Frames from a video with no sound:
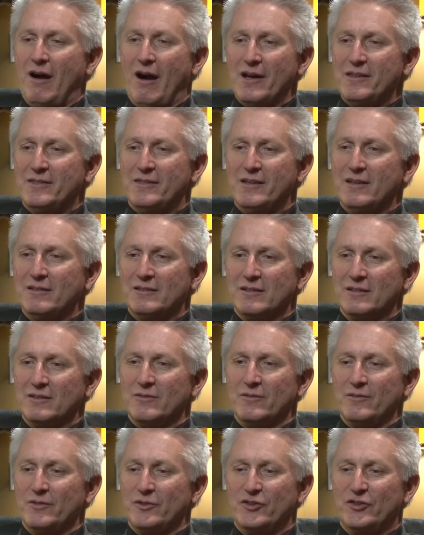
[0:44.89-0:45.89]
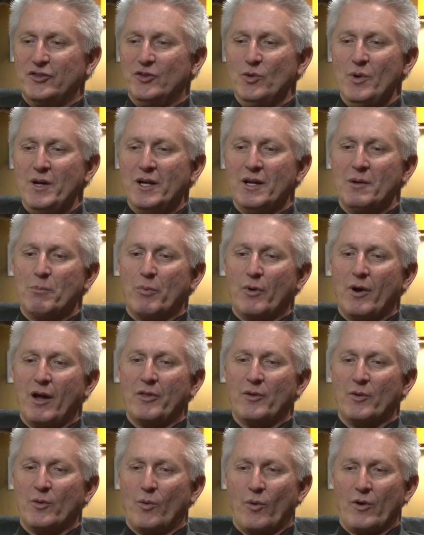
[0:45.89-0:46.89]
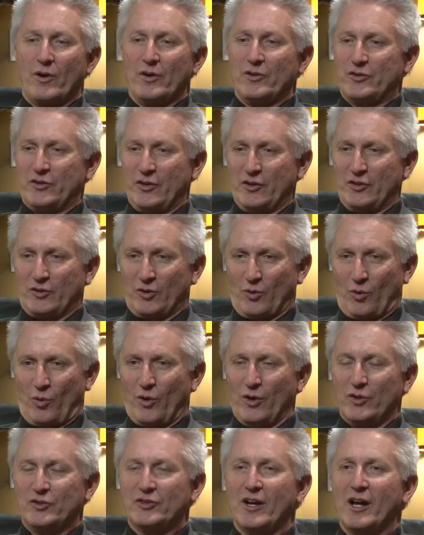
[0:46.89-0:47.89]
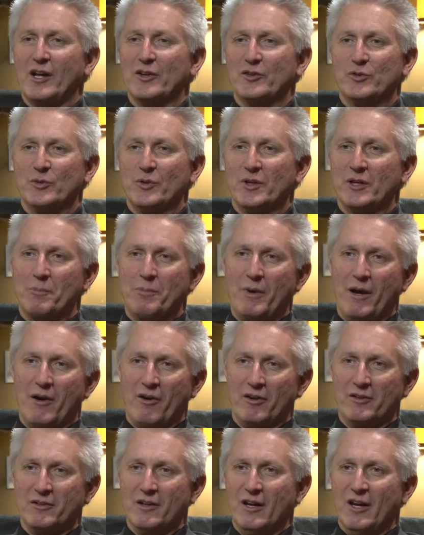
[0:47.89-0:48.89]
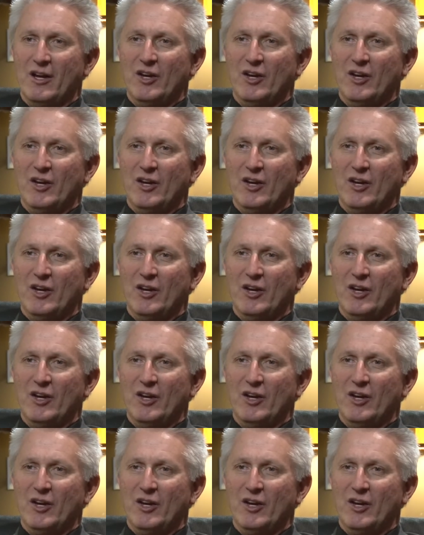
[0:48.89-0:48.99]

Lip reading: I think that suing a brother or a sister or a child suing a parent